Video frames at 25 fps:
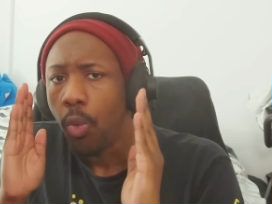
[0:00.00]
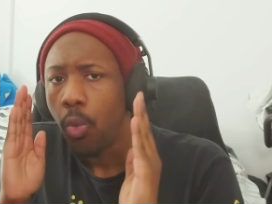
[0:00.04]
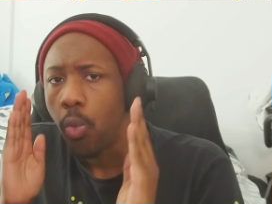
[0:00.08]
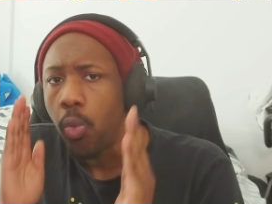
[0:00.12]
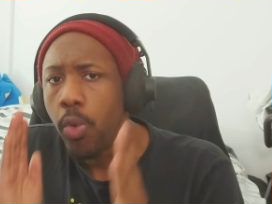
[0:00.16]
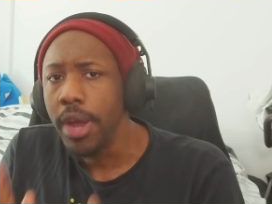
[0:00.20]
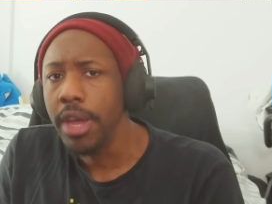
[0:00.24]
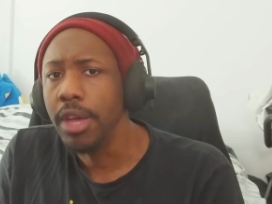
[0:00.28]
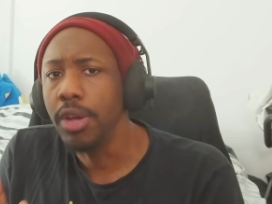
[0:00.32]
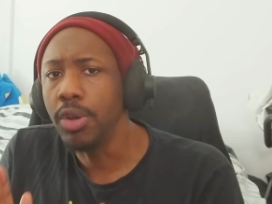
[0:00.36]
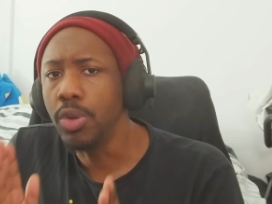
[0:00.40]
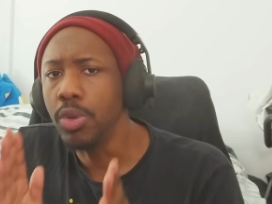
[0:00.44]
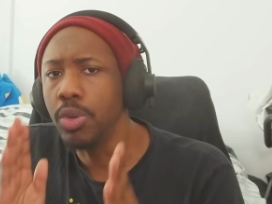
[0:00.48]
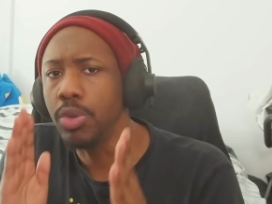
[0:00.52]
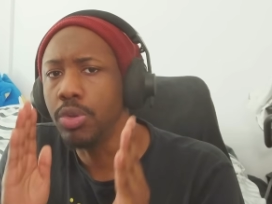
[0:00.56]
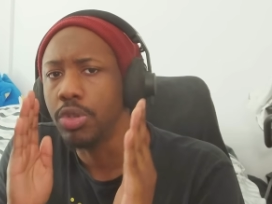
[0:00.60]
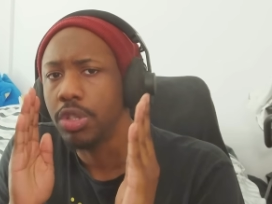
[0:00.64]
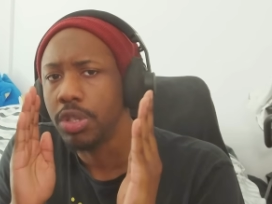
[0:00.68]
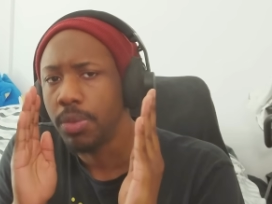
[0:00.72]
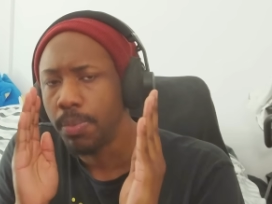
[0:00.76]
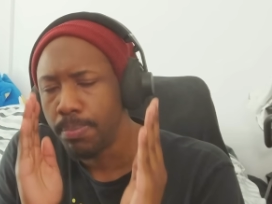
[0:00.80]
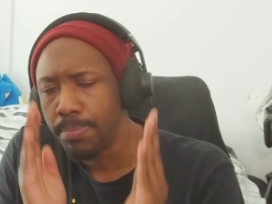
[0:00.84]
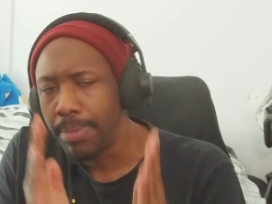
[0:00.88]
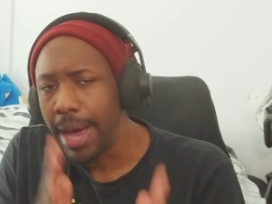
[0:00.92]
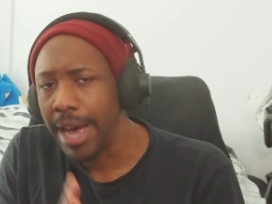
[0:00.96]
will
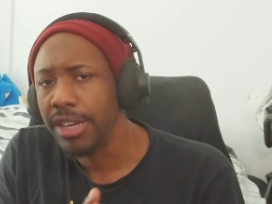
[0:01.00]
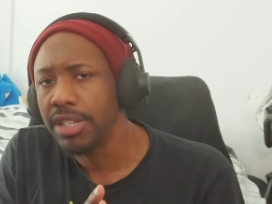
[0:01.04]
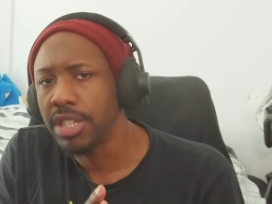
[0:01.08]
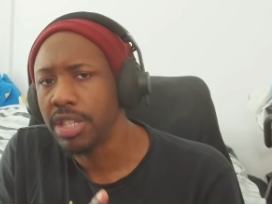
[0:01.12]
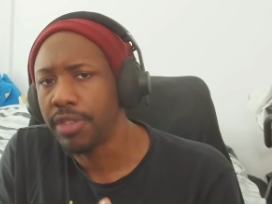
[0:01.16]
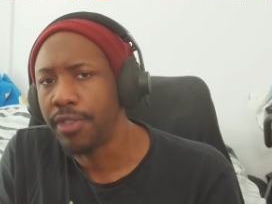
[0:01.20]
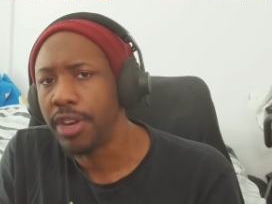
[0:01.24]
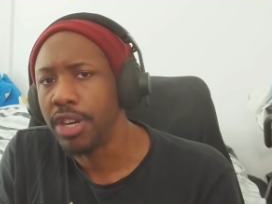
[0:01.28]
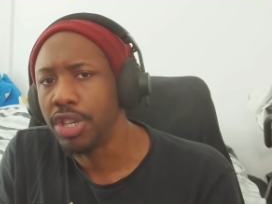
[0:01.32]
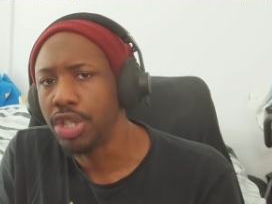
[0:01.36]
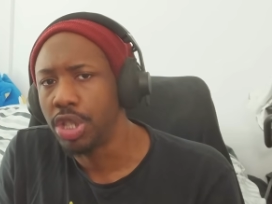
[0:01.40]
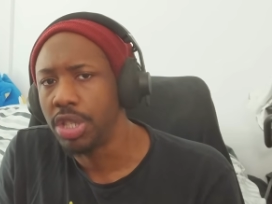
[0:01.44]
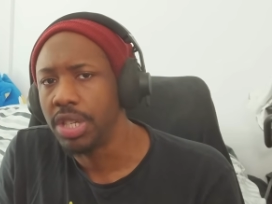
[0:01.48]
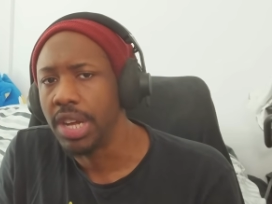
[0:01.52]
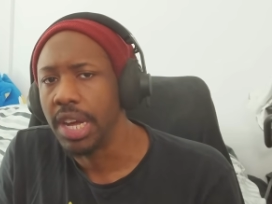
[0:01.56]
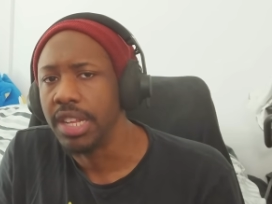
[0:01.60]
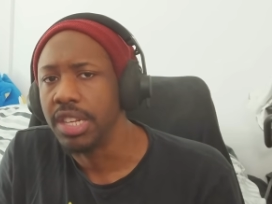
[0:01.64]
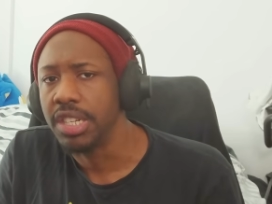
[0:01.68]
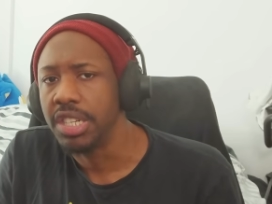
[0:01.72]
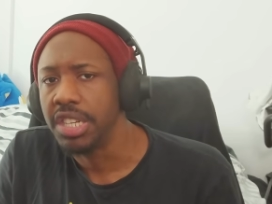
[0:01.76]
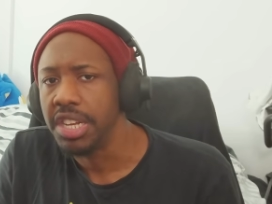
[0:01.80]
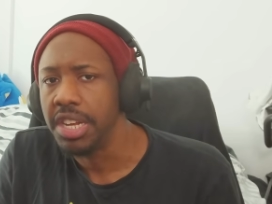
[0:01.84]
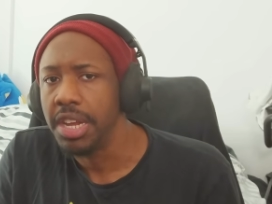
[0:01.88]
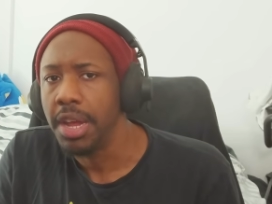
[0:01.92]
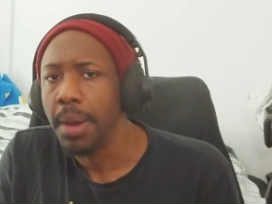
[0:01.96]
mouse
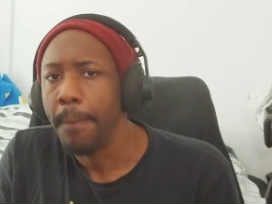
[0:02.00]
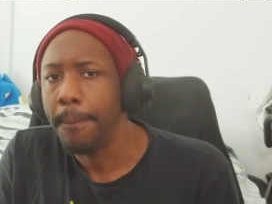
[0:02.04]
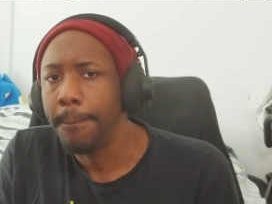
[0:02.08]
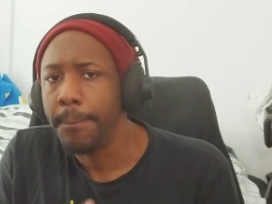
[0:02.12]
functionality